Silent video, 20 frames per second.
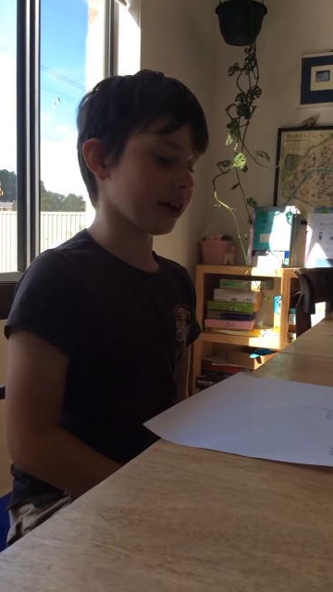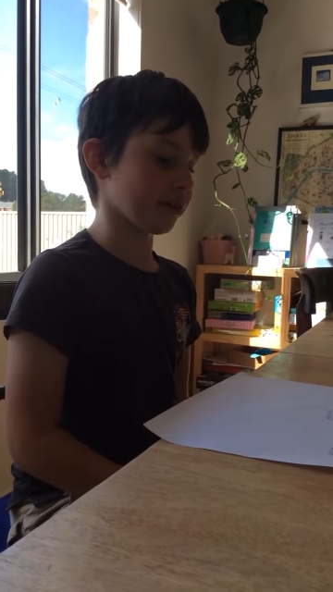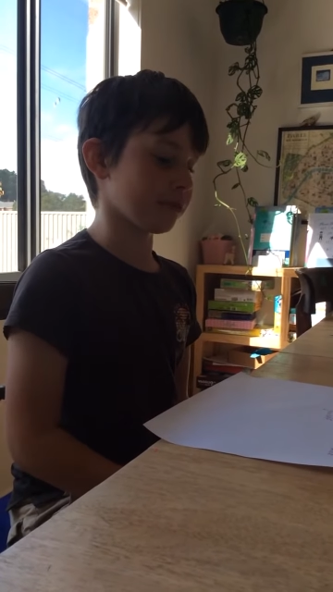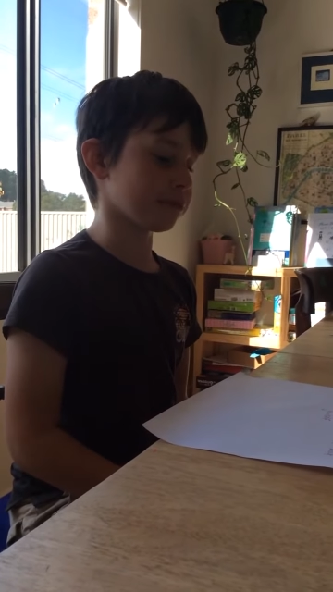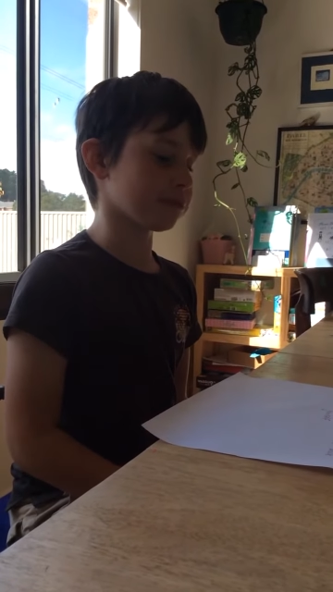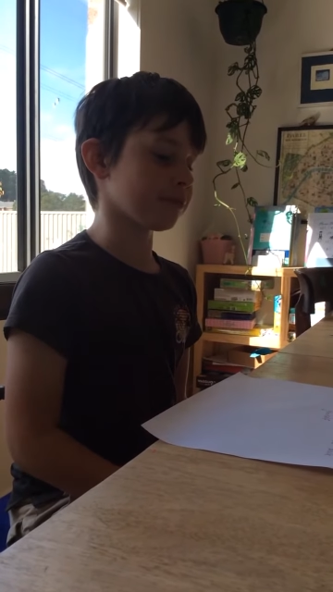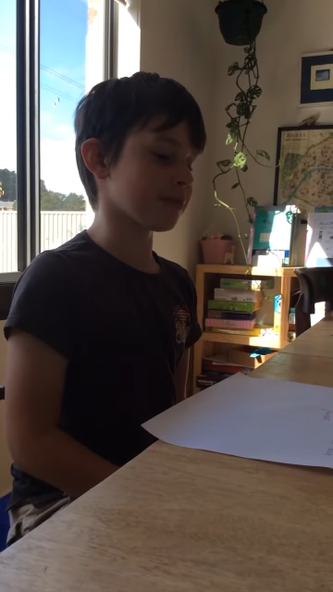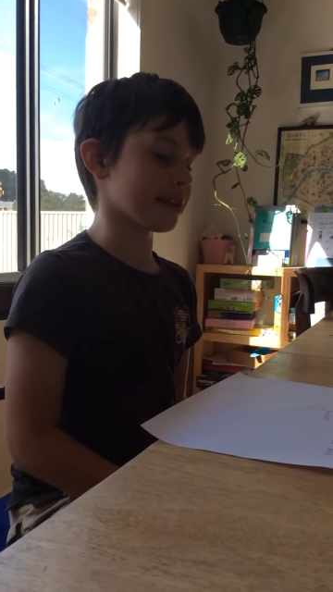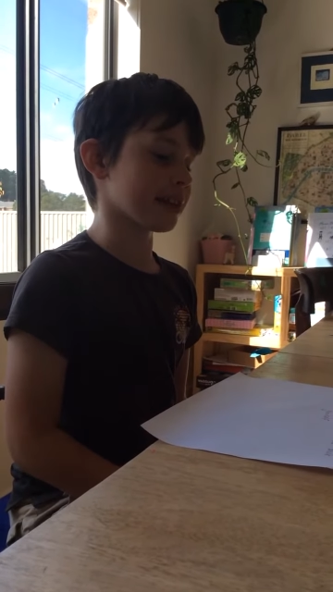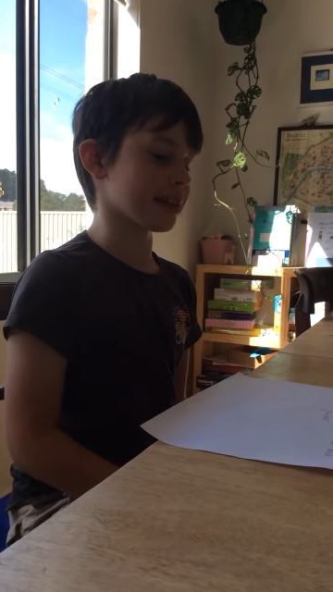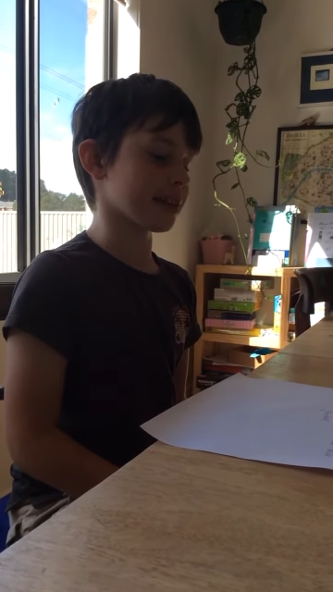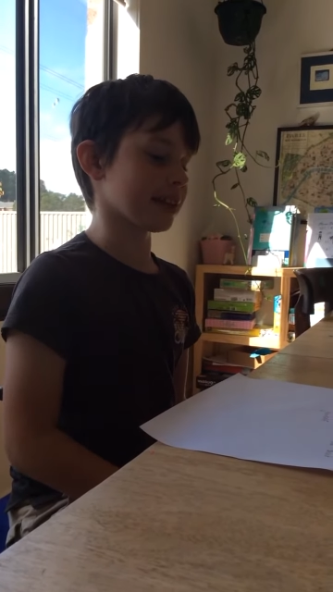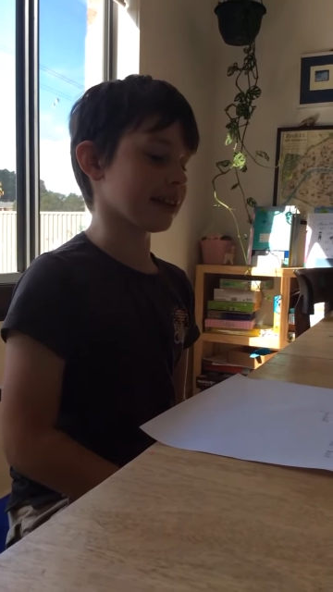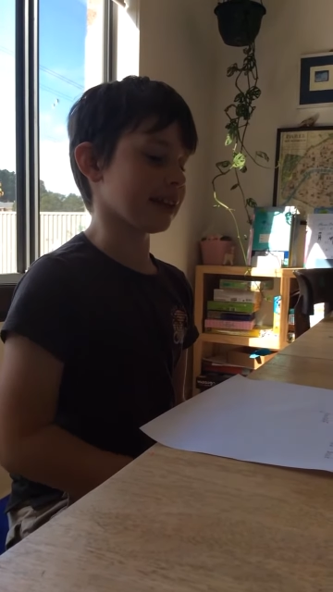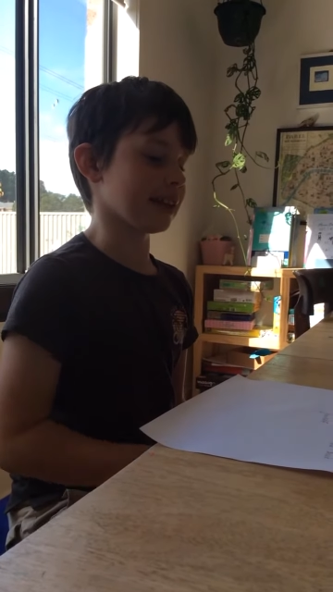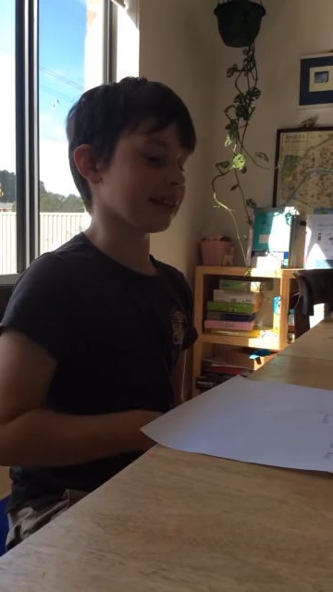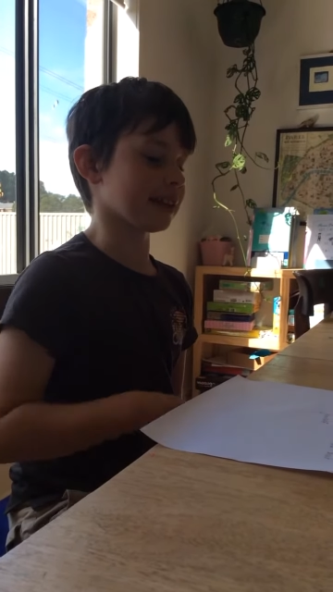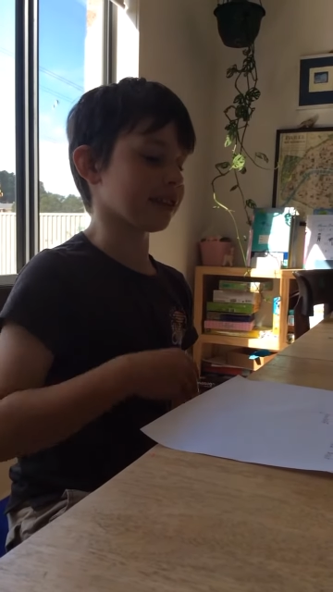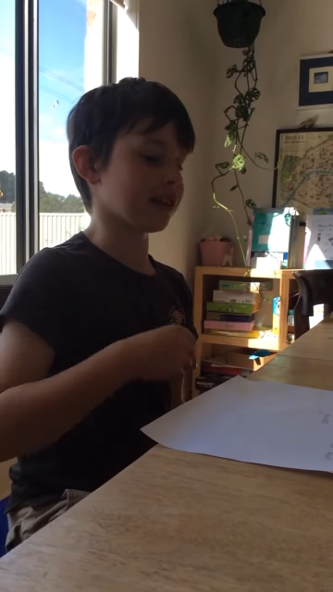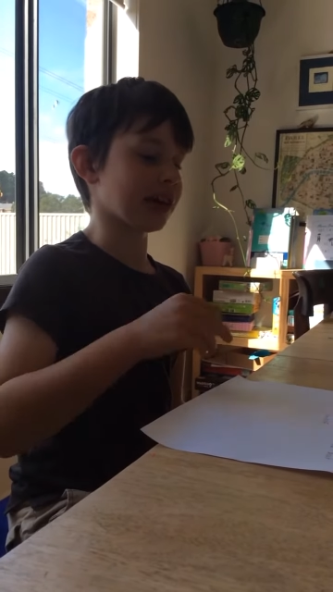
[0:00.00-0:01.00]
help whether
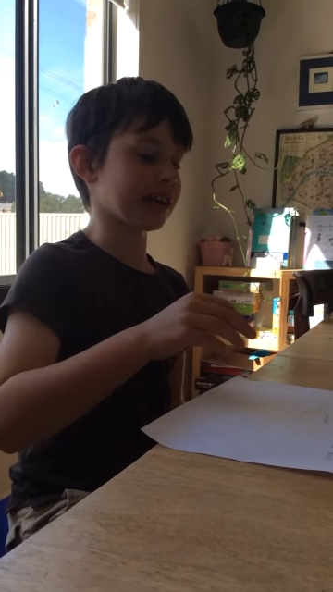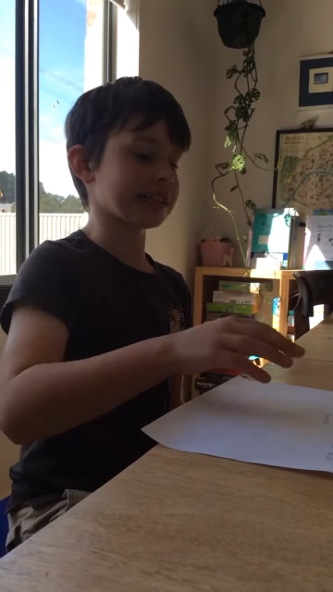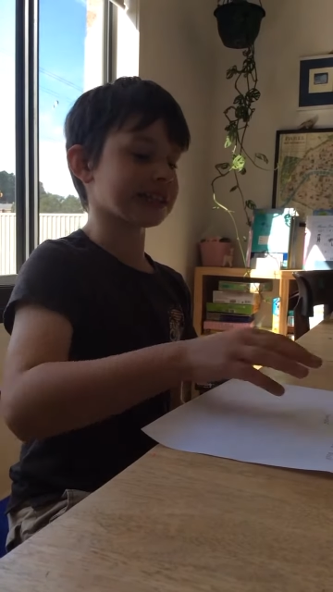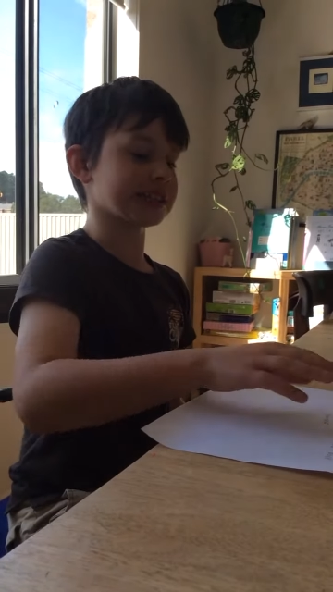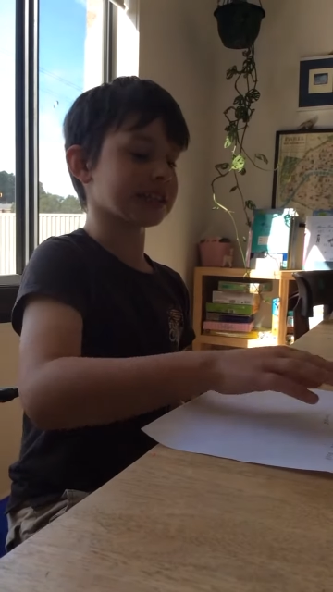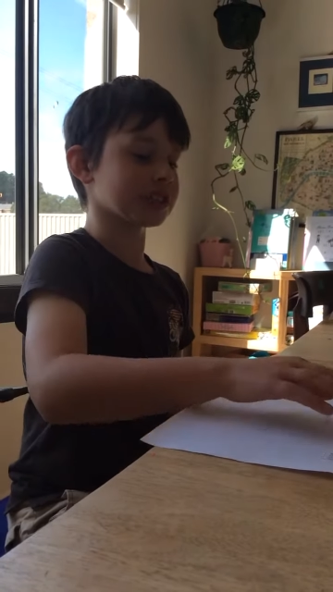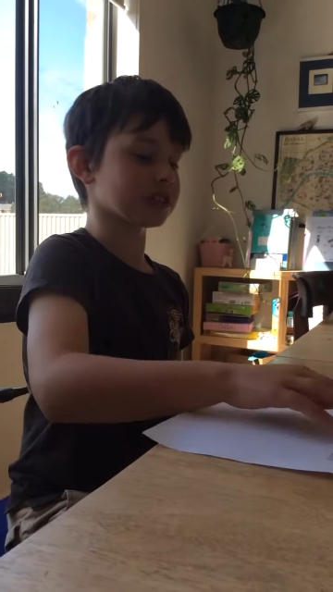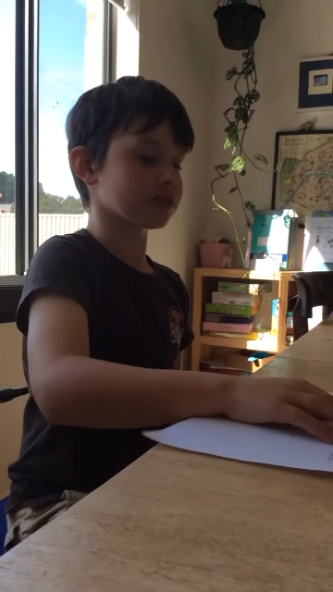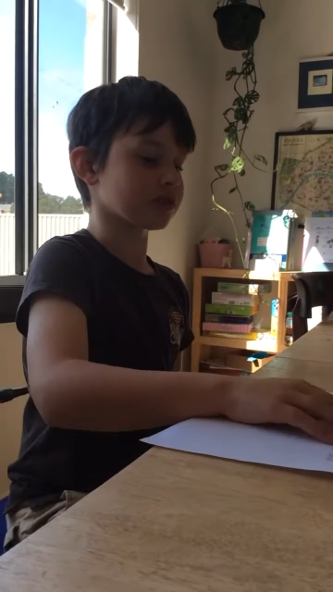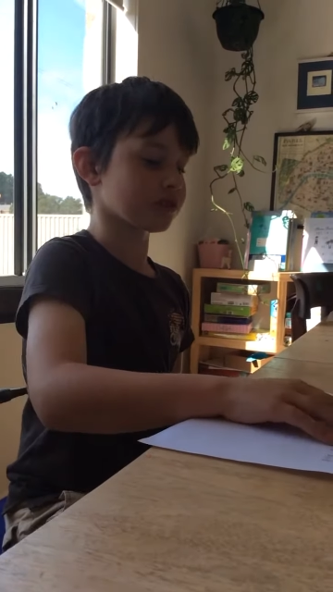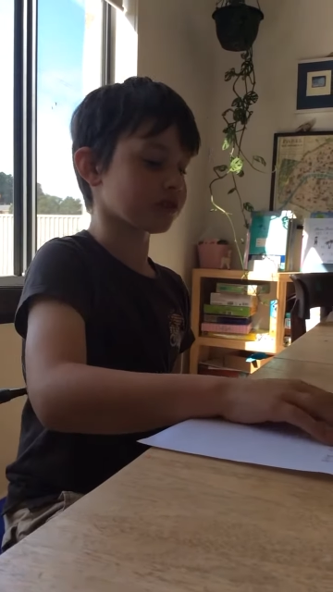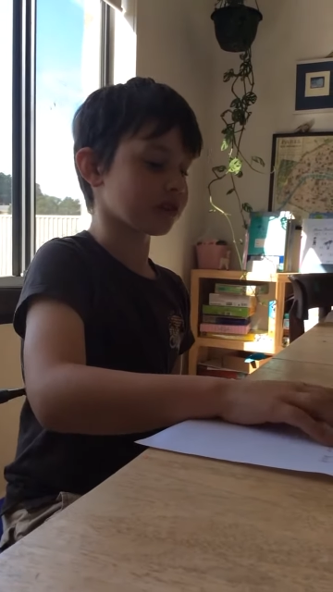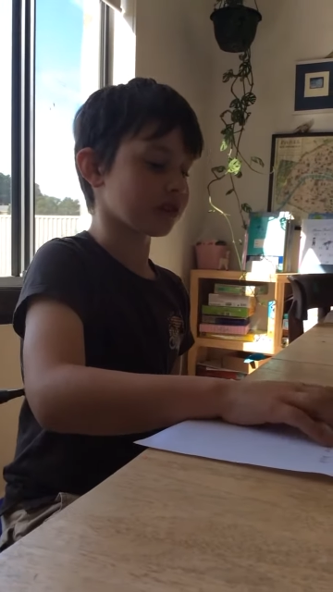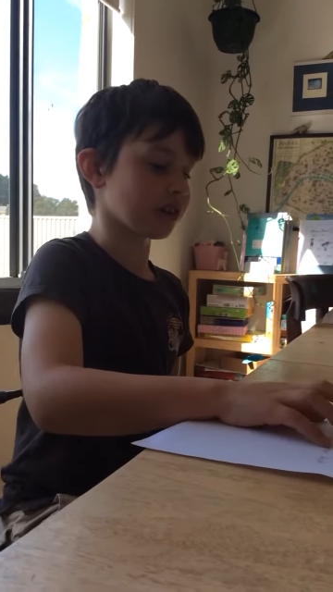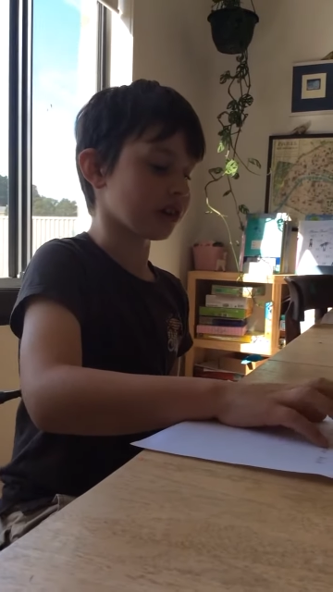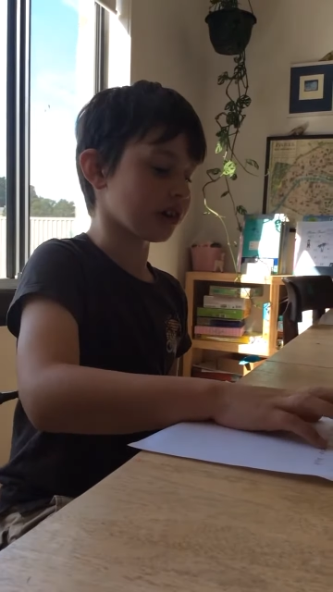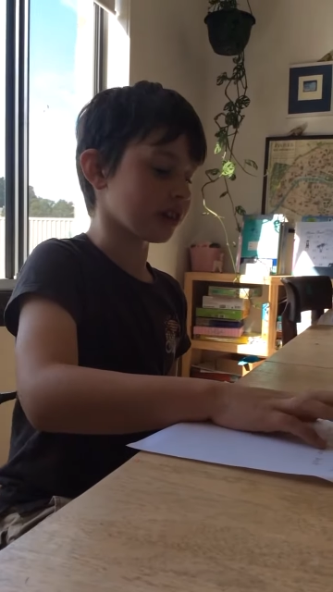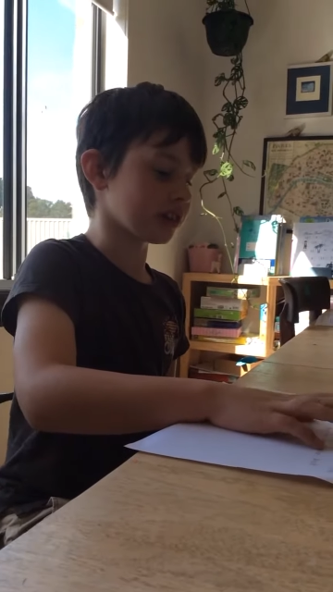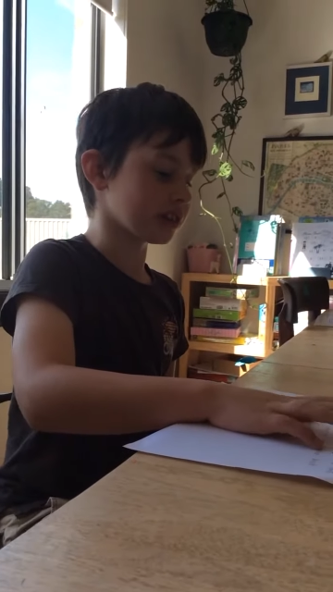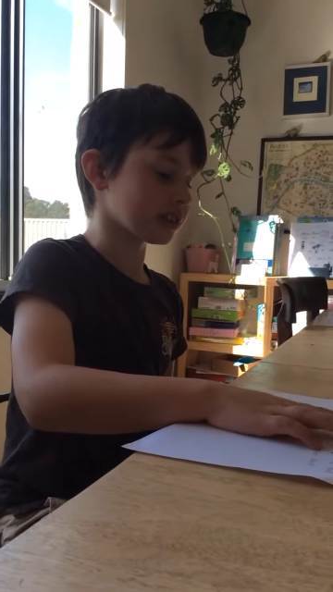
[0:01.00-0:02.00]
he likes it or
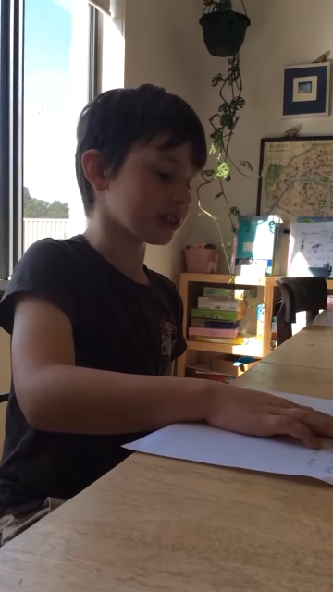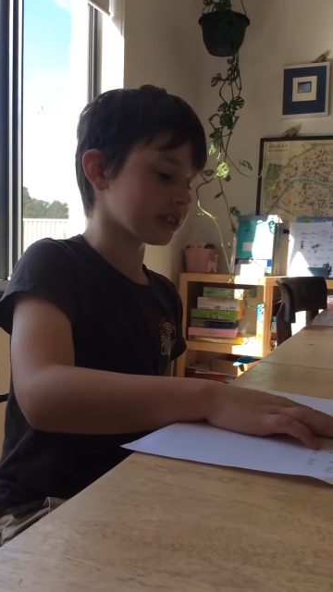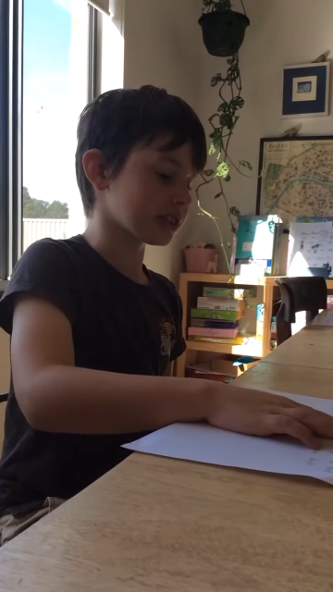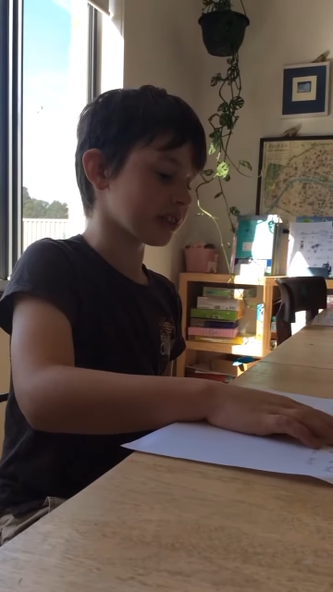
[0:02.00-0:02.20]
not.